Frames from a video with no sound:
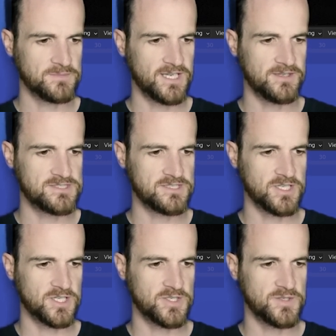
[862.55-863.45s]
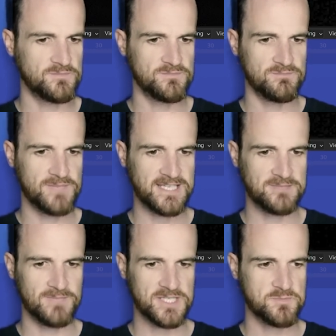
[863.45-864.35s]
I'm going to go
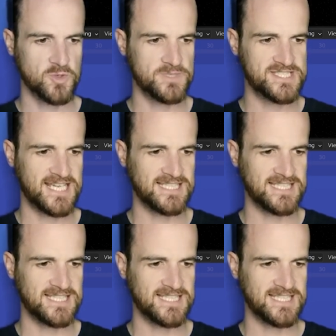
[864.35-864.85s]
make it much more